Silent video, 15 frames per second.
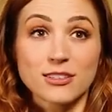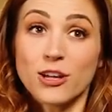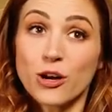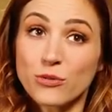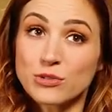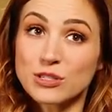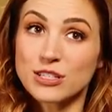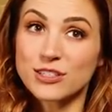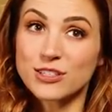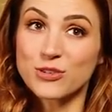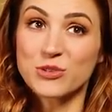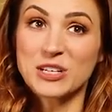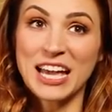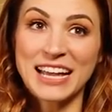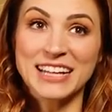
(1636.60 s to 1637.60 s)
Note,
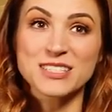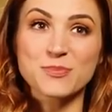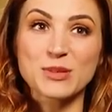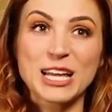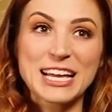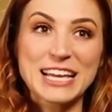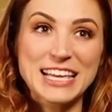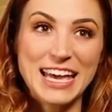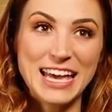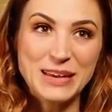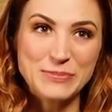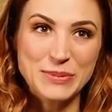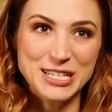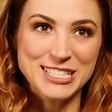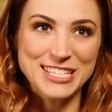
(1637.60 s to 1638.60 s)
you can't play
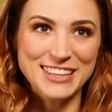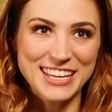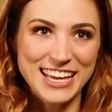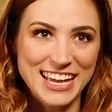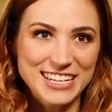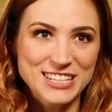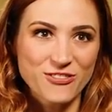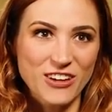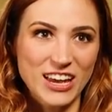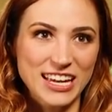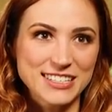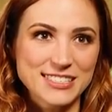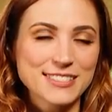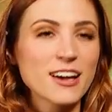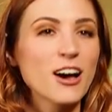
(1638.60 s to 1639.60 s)
gambits in the end
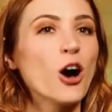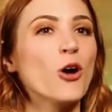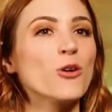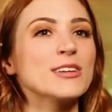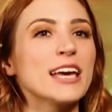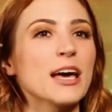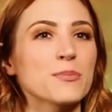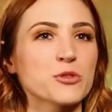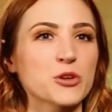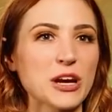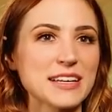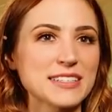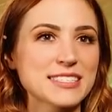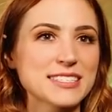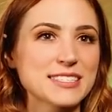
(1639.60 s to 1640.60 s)
phase, only
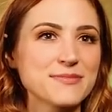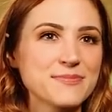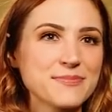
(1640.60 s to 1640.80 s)
upgrades.